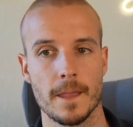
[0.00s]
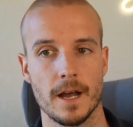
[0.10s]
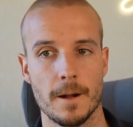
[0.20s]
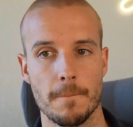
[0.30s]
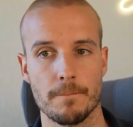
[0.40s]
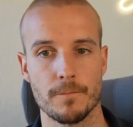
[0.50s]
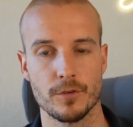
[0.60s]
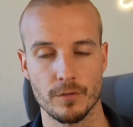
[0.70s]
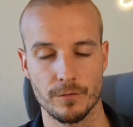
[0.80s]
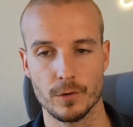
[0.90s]
um, for
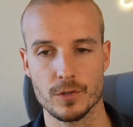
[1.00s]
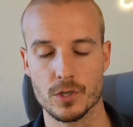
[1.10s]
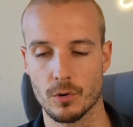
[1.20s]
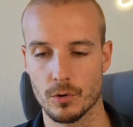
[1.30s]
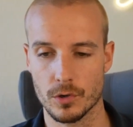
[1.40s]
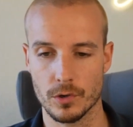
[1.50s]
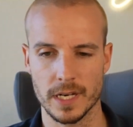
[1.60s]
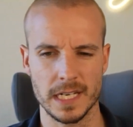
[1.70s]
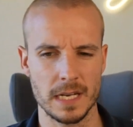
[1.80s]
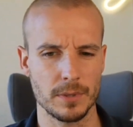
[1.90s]
the first quarter, and
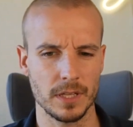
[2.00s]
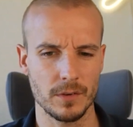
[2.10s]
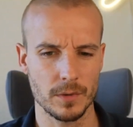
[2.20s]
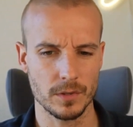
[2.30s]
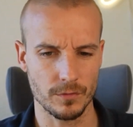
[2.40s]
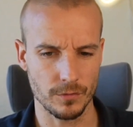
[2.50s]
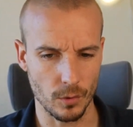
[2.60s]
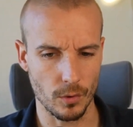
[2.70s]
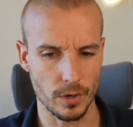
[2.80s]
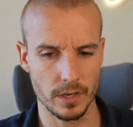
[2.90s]
then I believe we went to
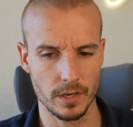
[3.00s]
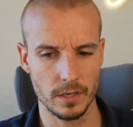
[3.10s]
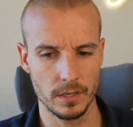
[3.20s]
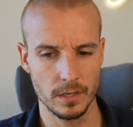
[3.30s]
Florida